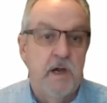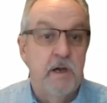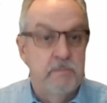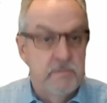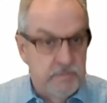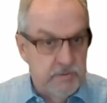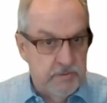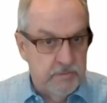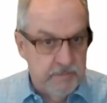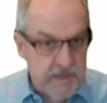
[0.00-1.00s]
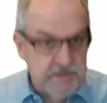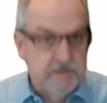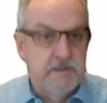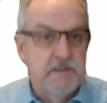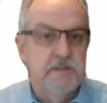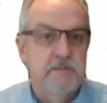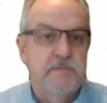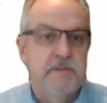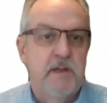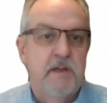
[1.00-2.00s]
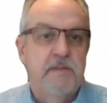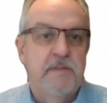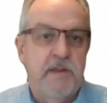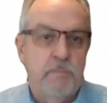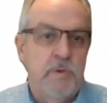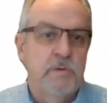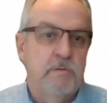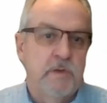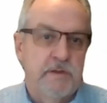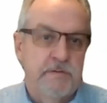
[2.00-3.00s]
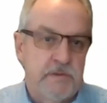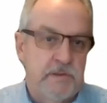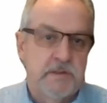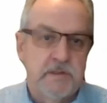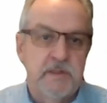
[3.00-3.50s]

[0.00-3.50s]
home and building automation systems they will converse